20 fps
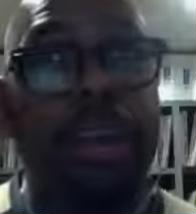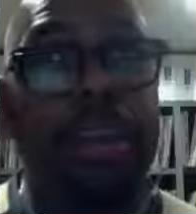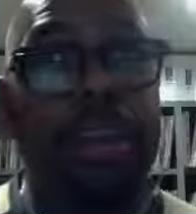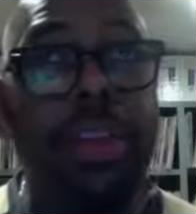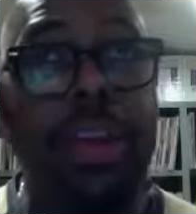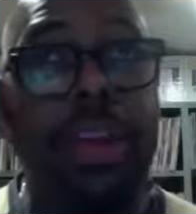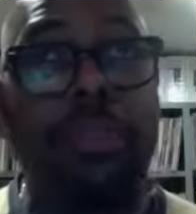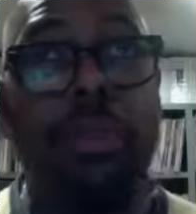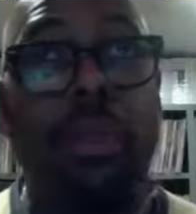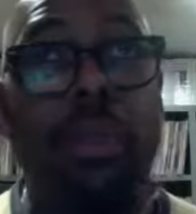
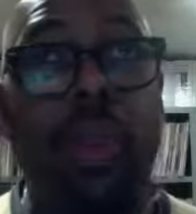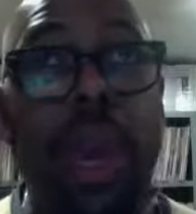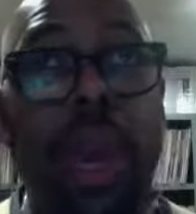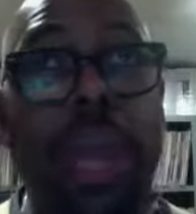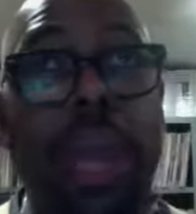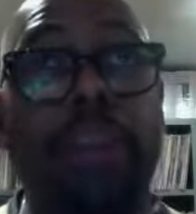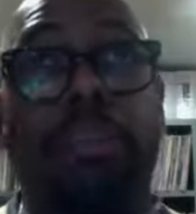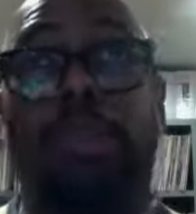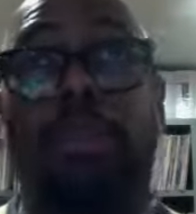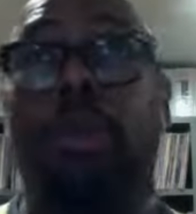that's
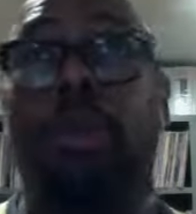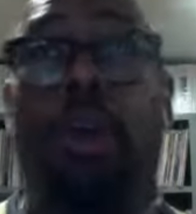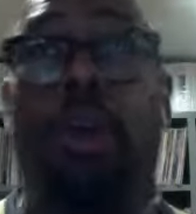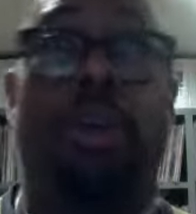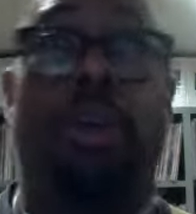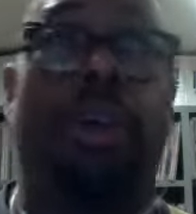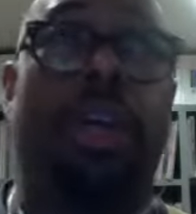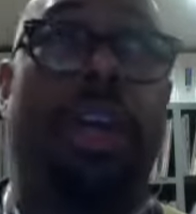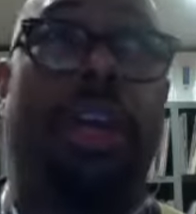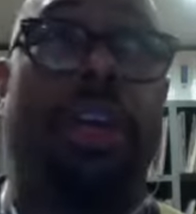way too
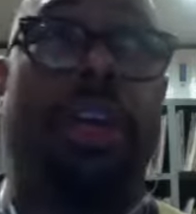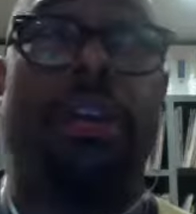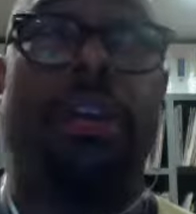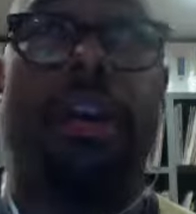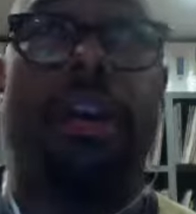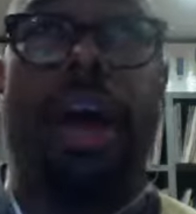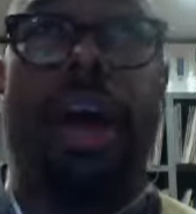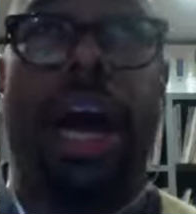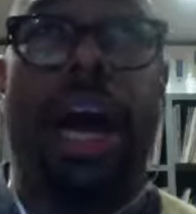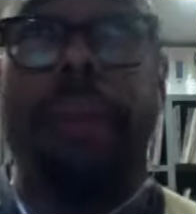early,
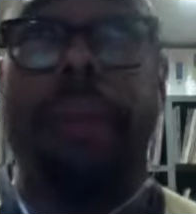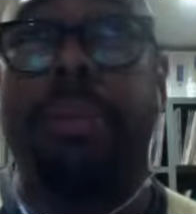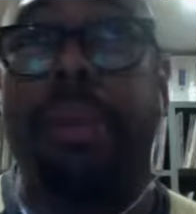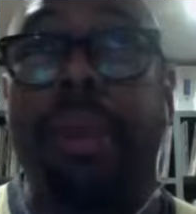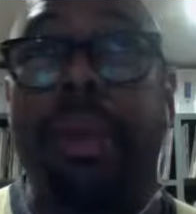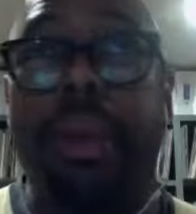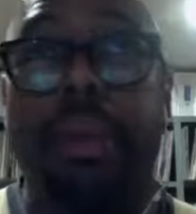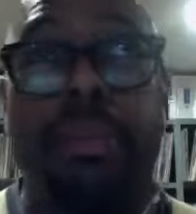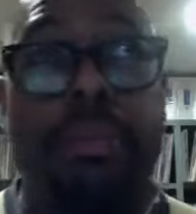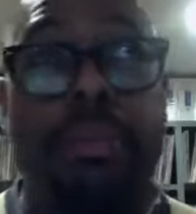I
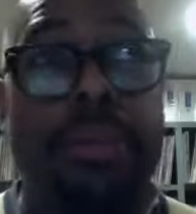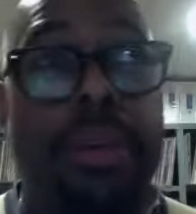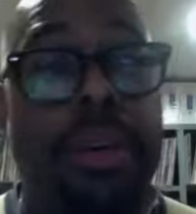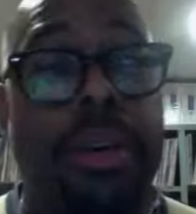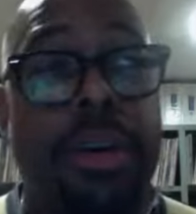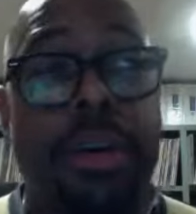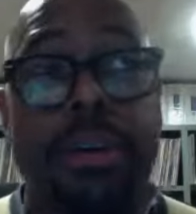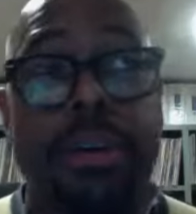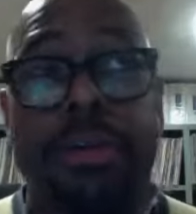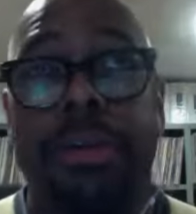believe,
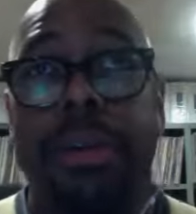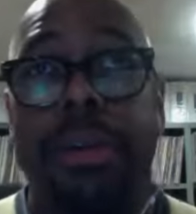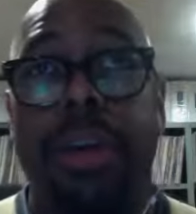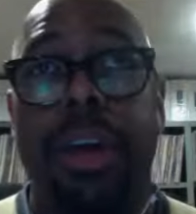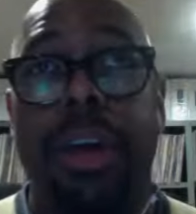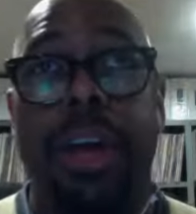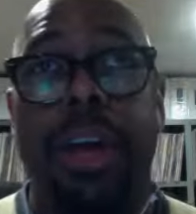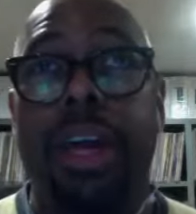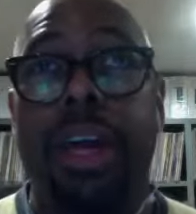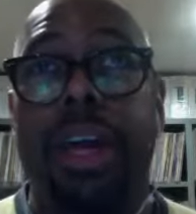for
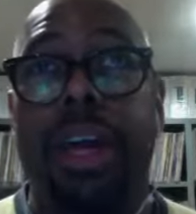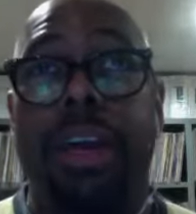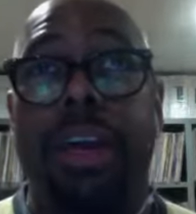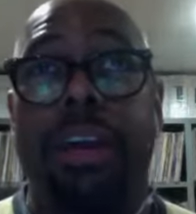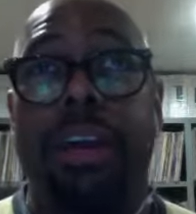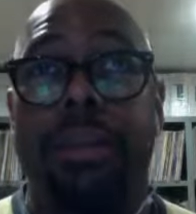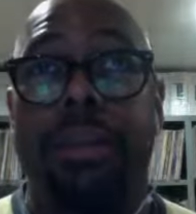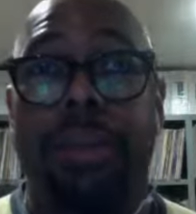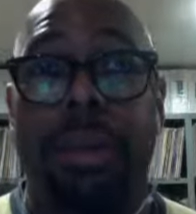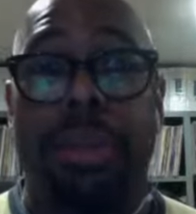any
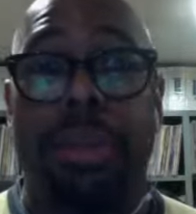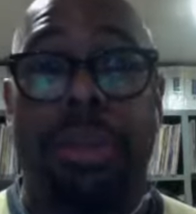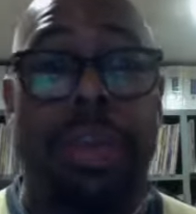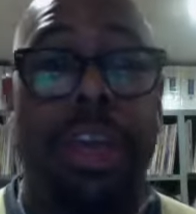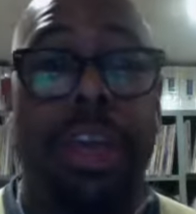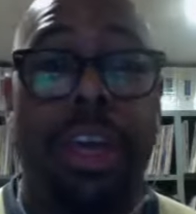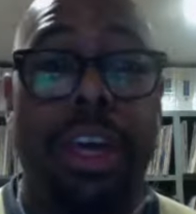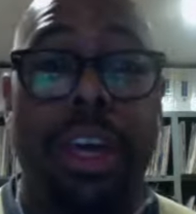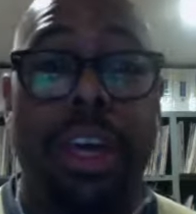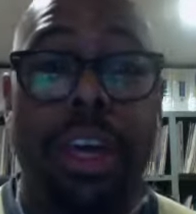kid to be
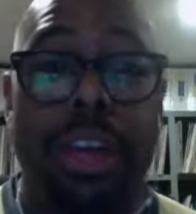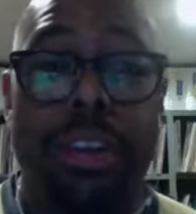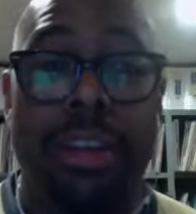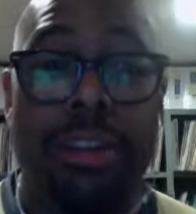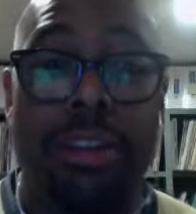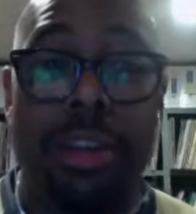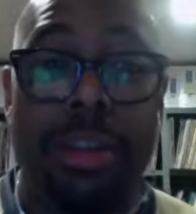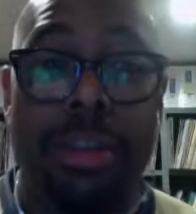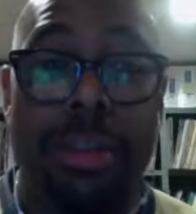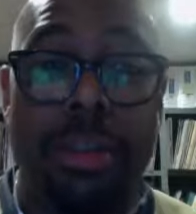thinking in
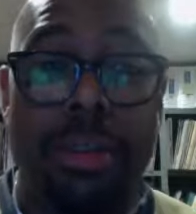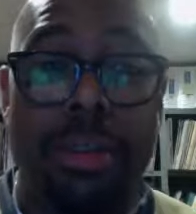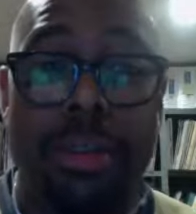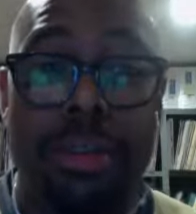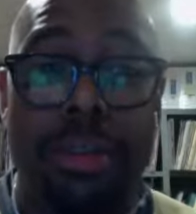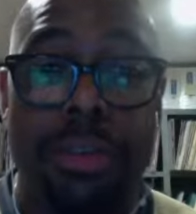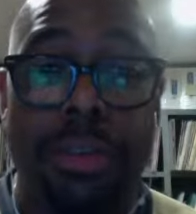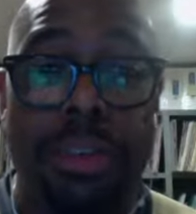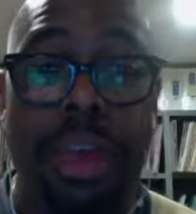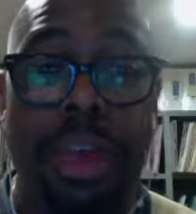terms of
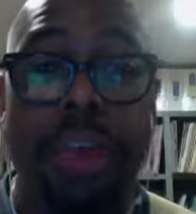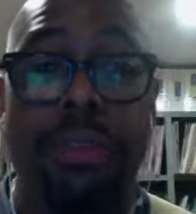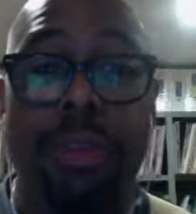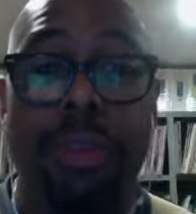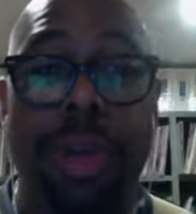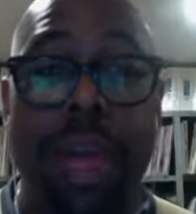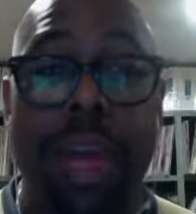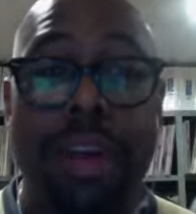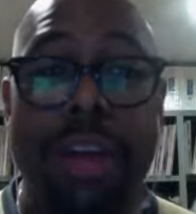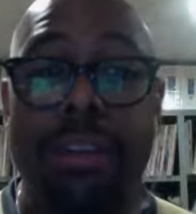
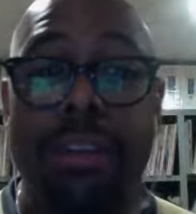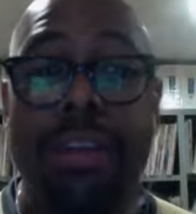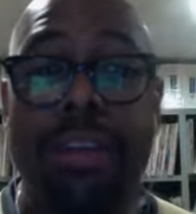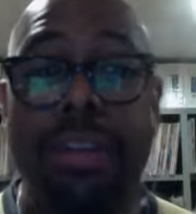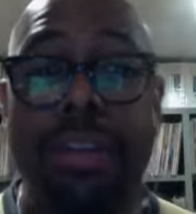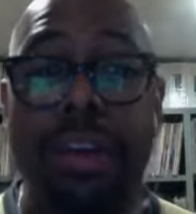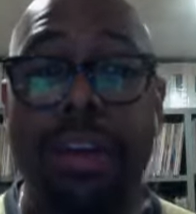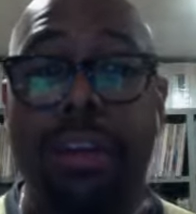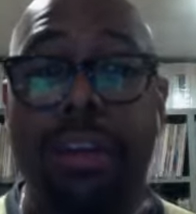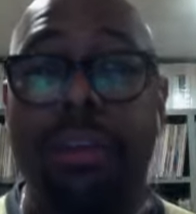sexual
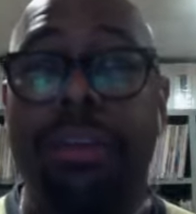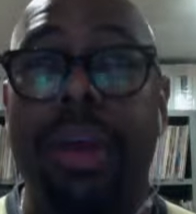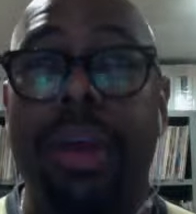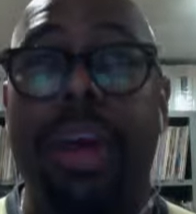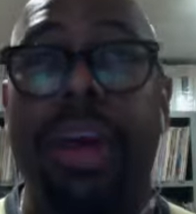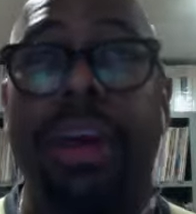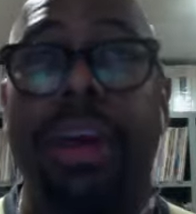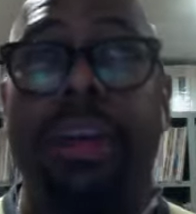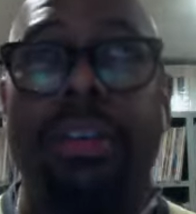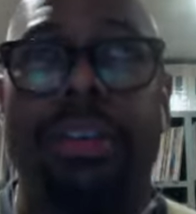activity,
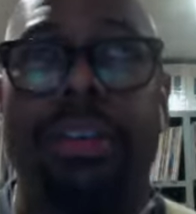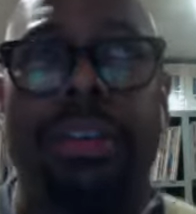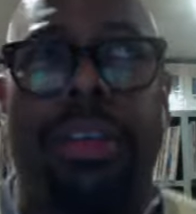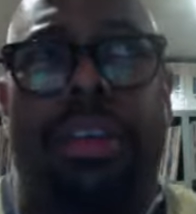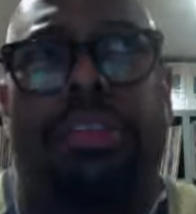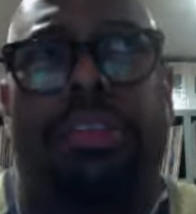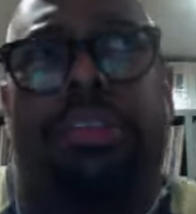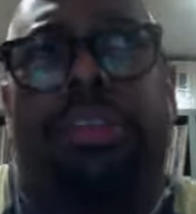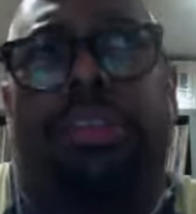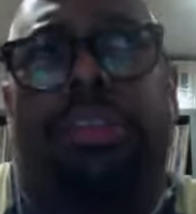right? It's just,
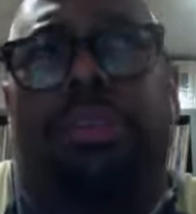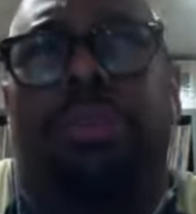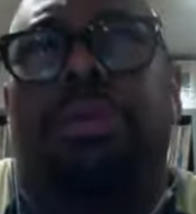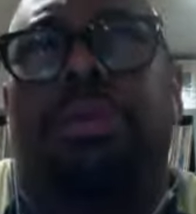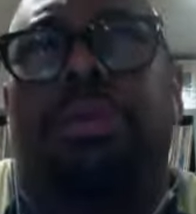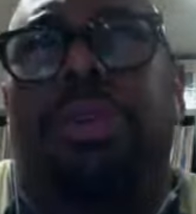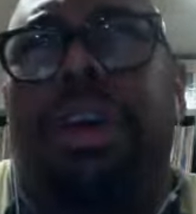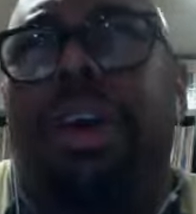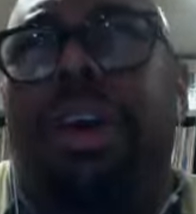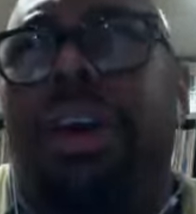it's just too
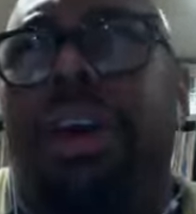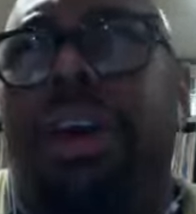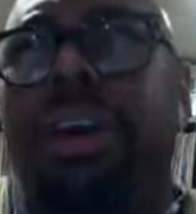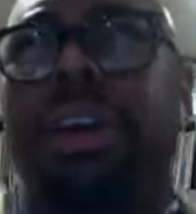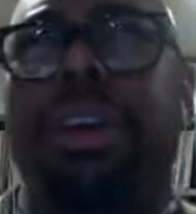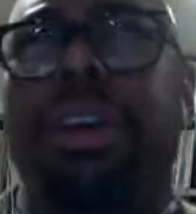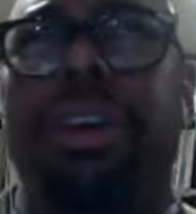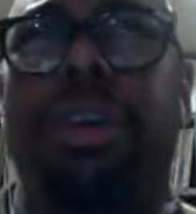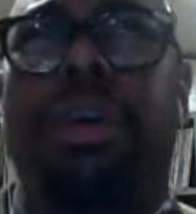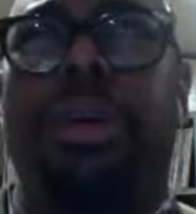young,
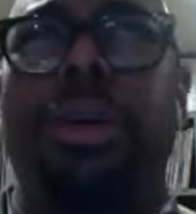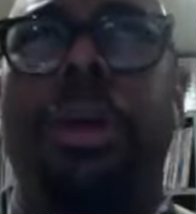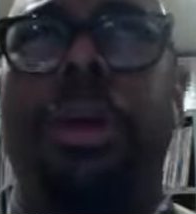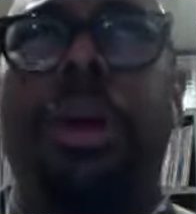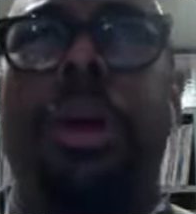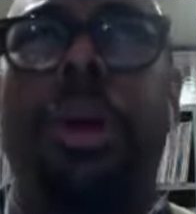you know?